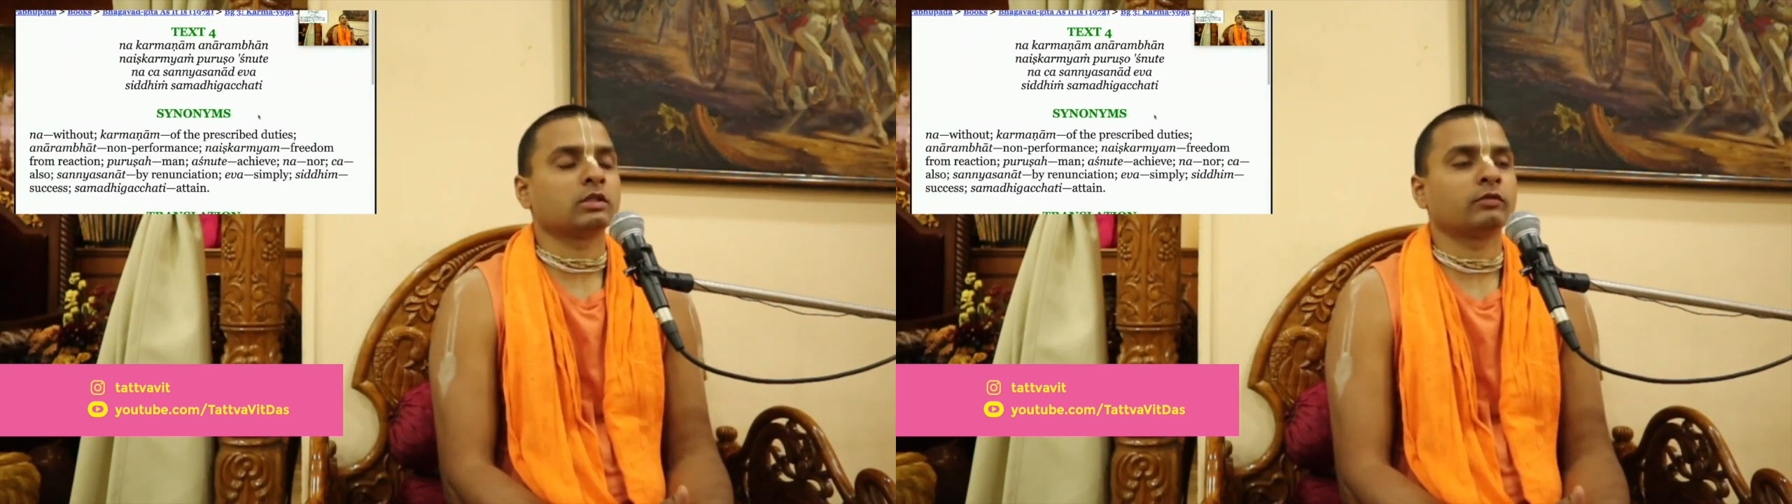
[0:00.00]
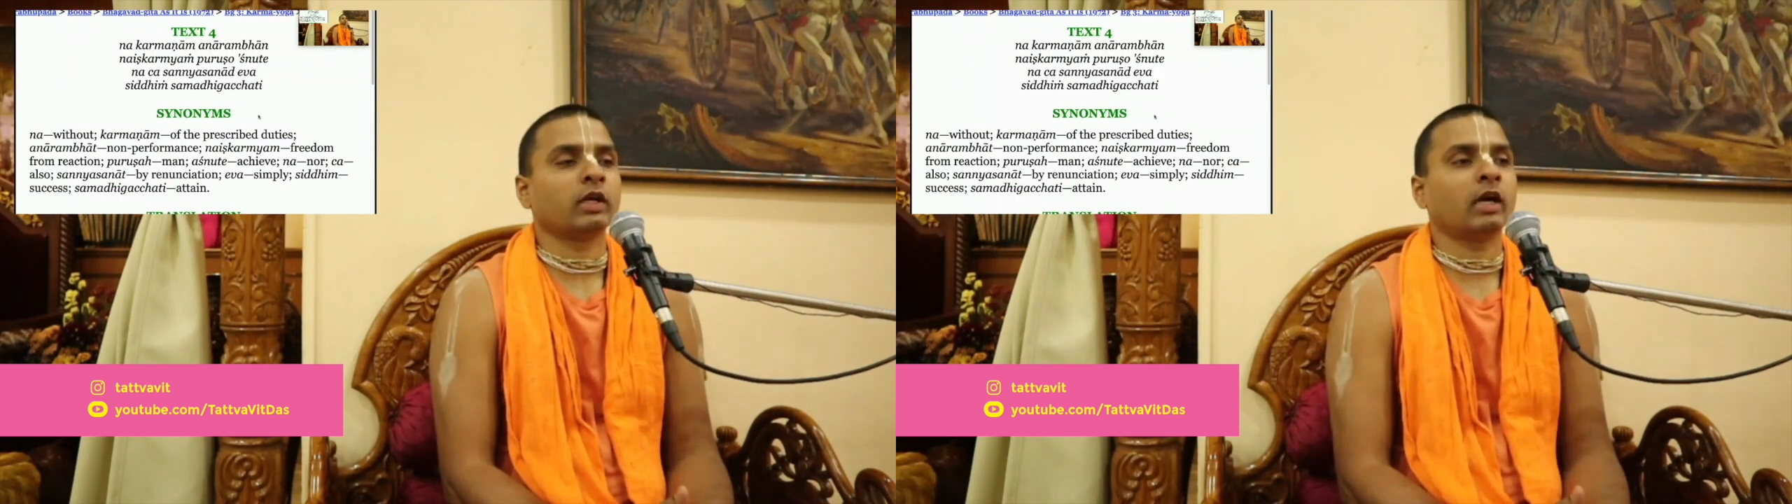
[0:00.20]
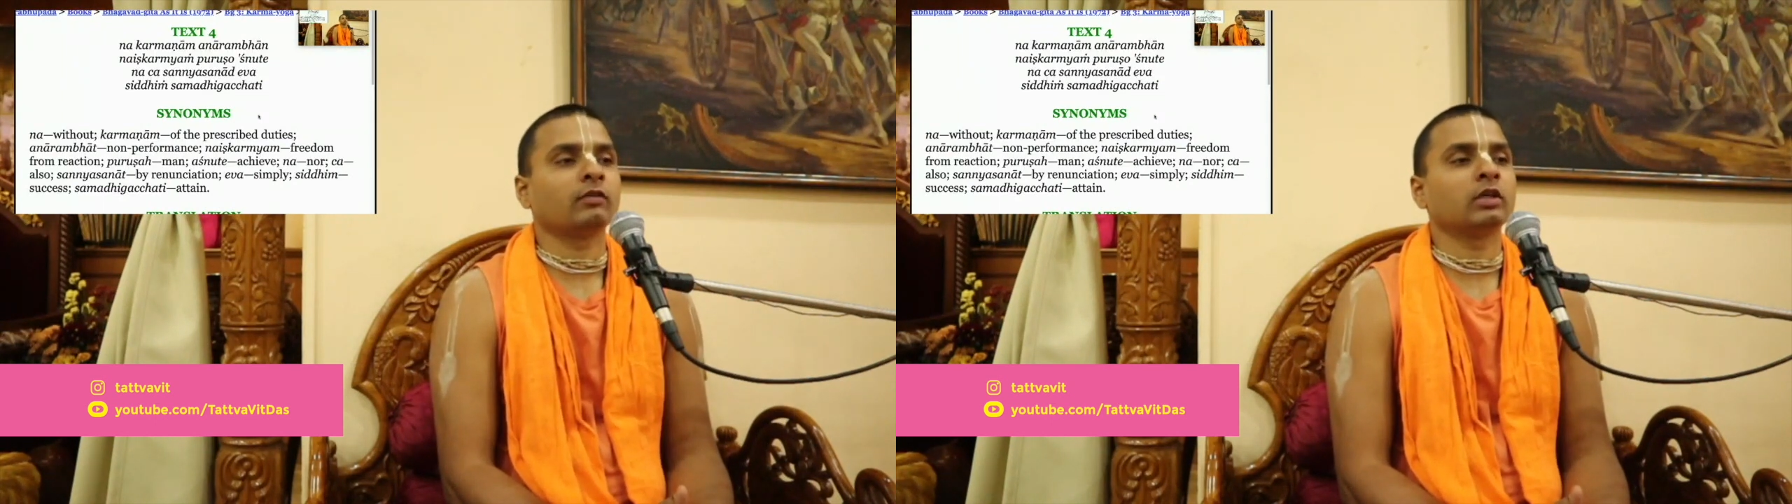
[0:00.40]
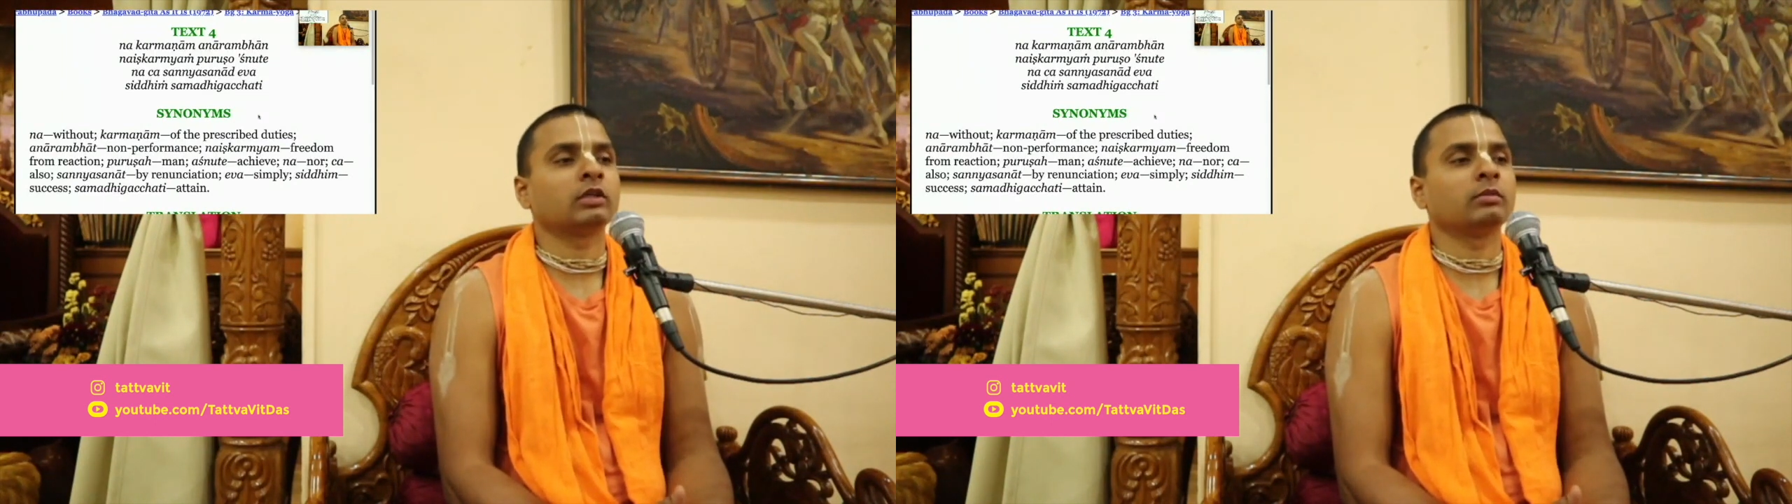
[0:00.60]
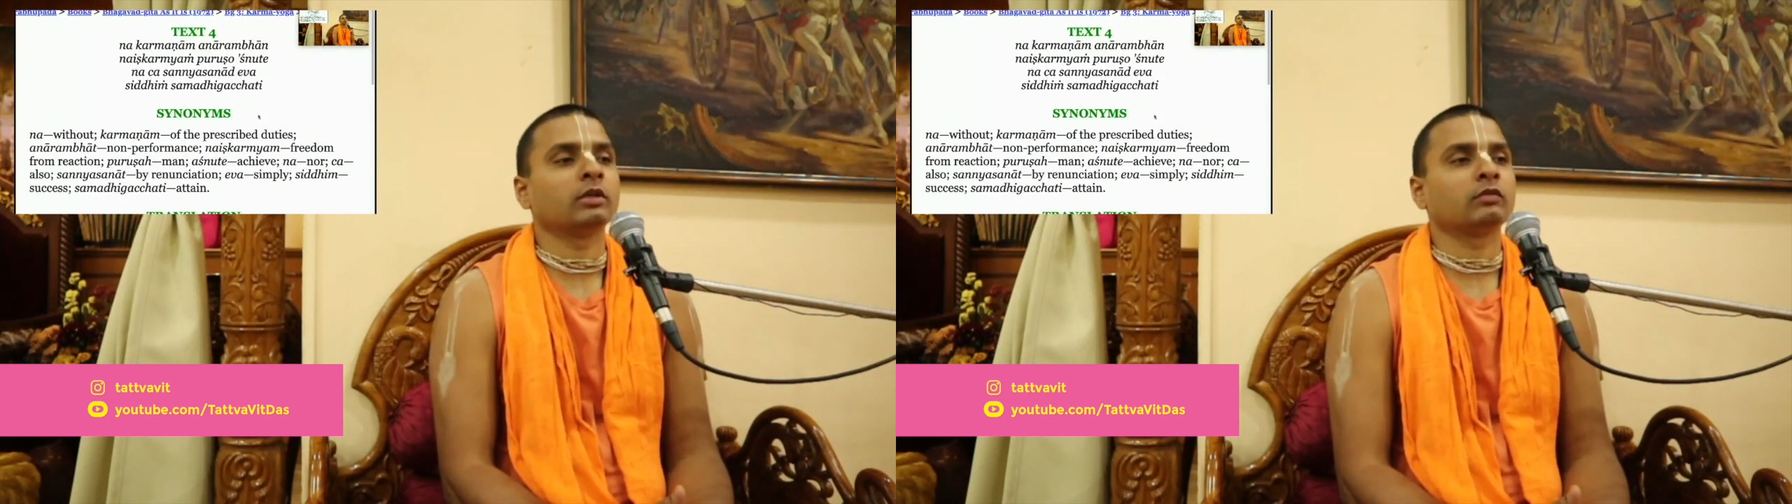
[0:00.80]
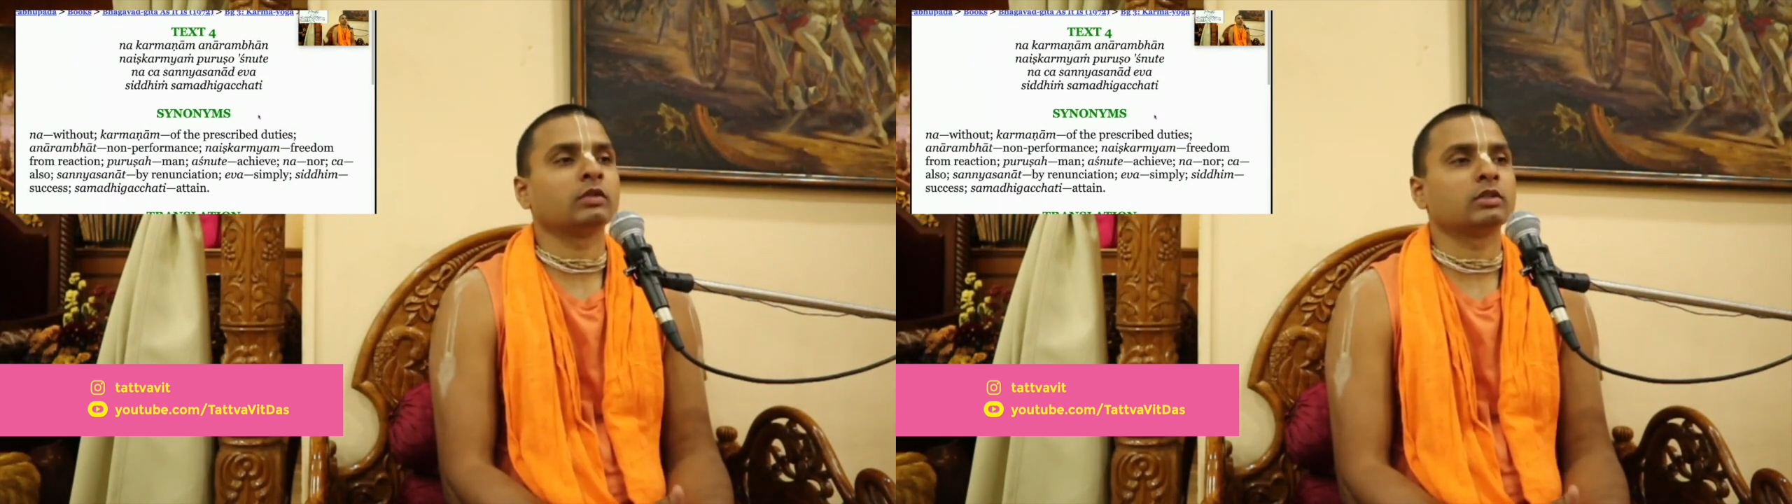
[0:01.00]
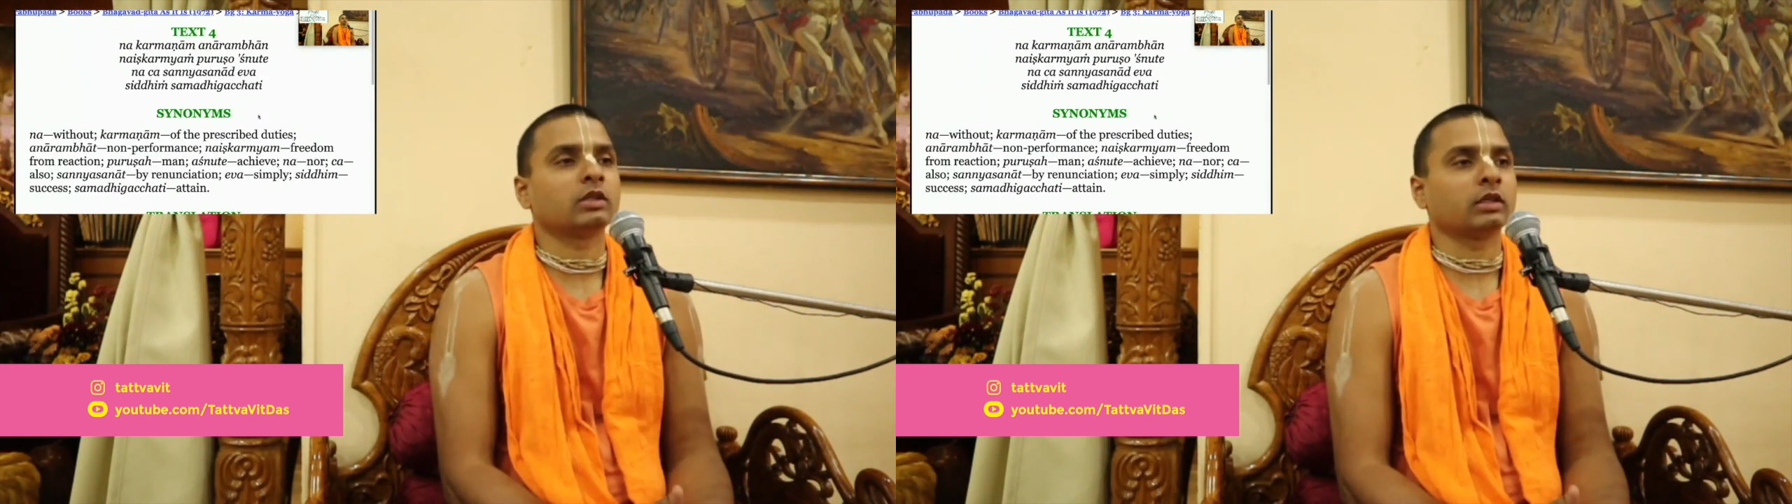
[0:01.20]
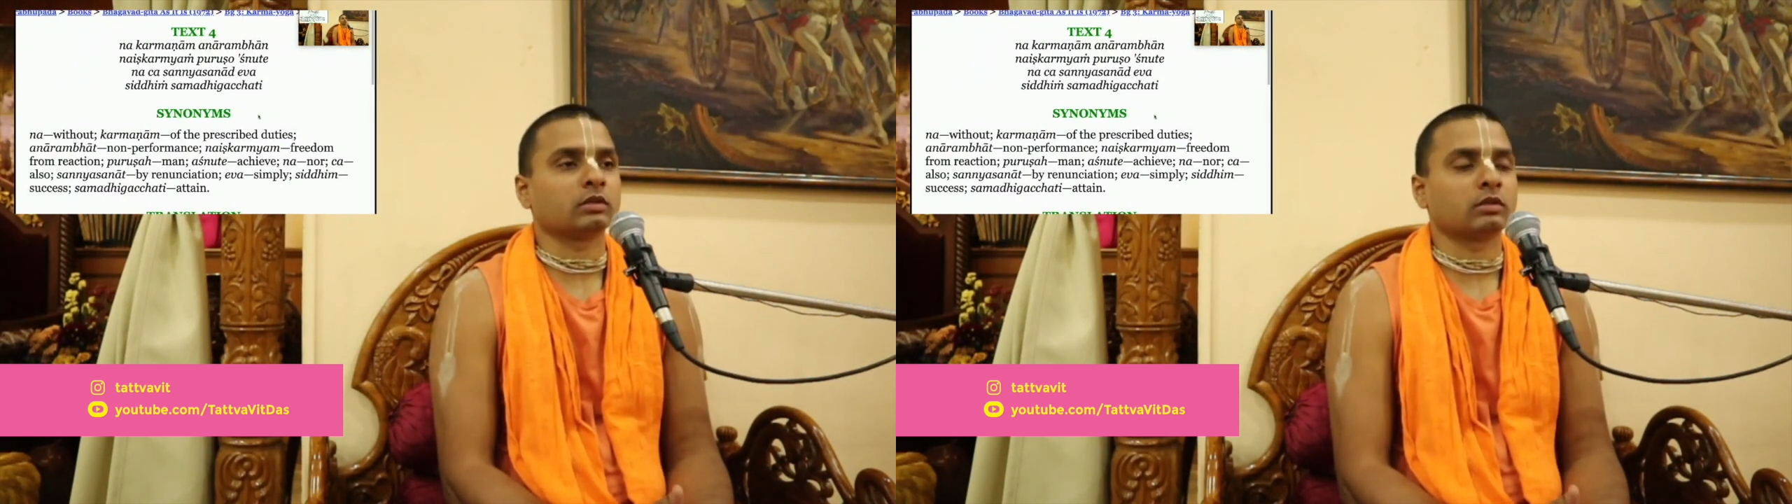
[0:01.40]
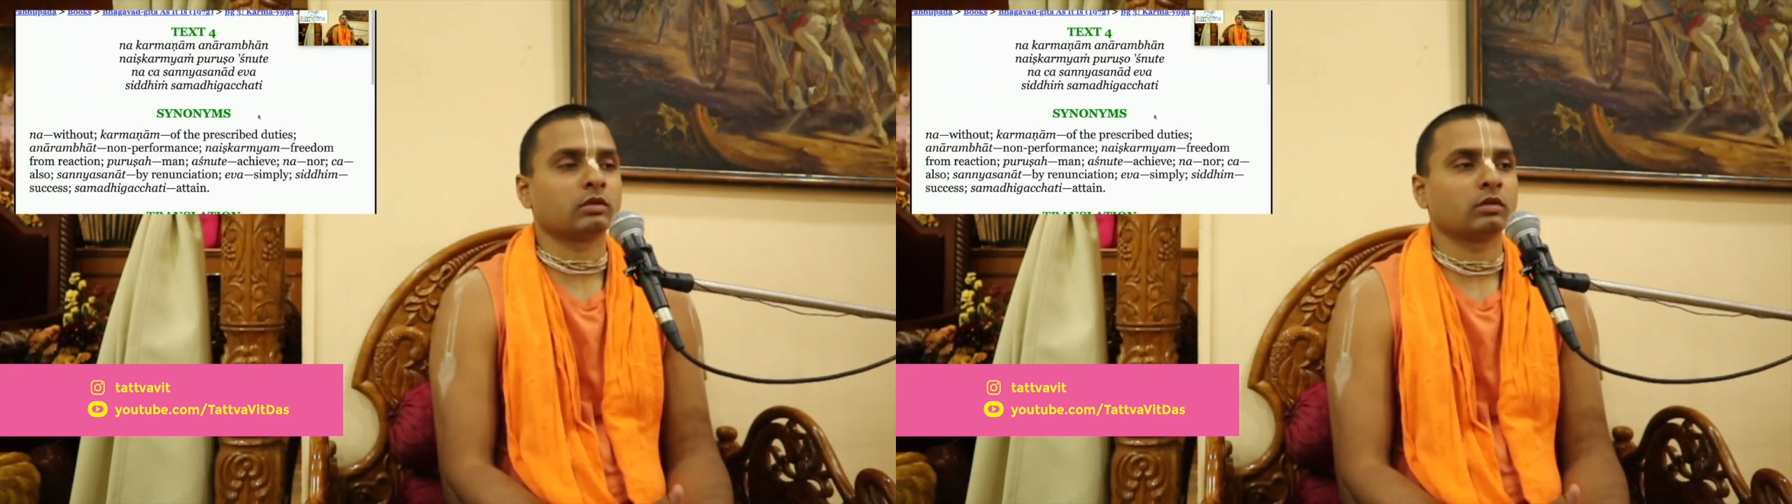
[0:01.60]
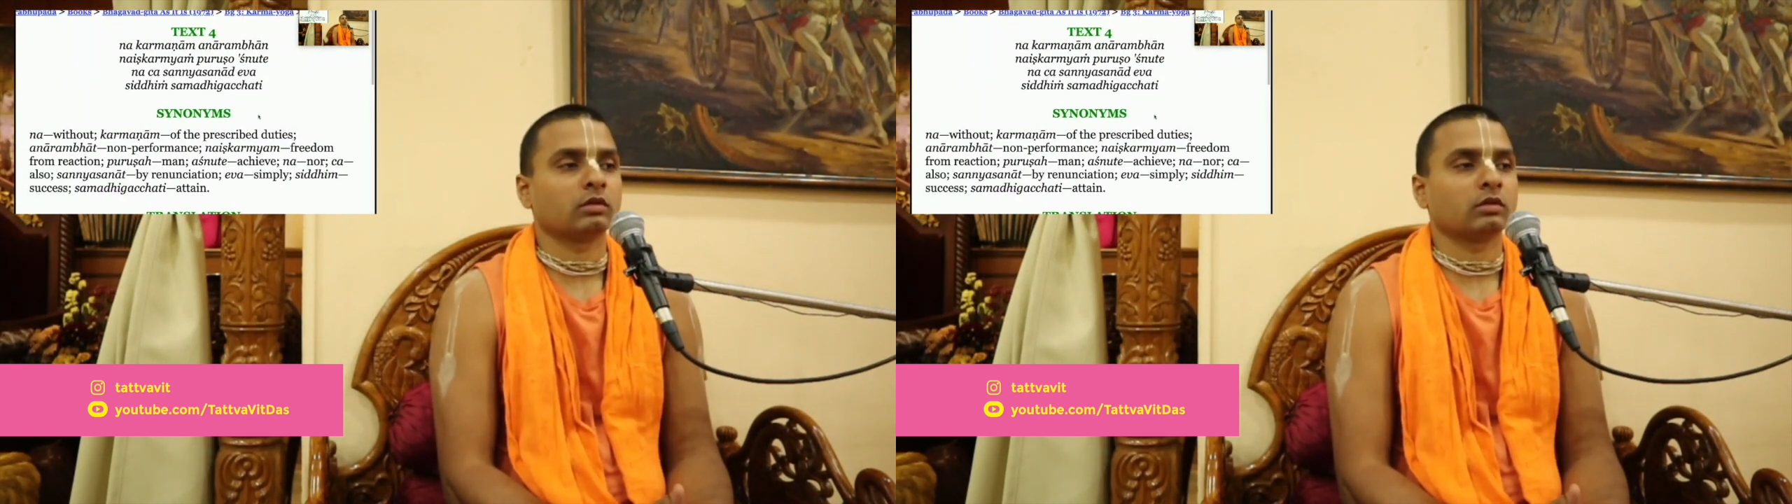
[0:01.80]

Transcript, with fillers: if they have a little bit of these things.